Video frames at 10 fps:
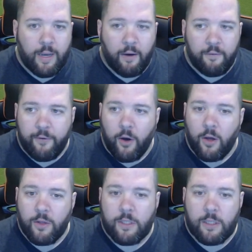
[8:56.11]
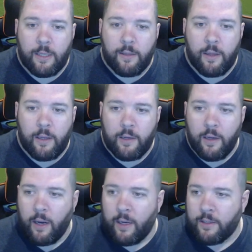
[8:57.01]
now falls in the
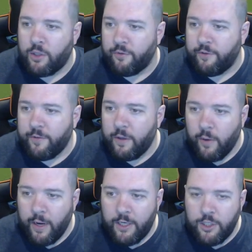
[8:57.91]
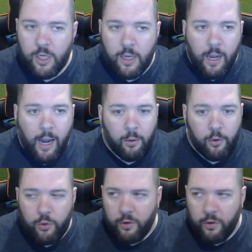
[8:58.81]
250 range. I will do a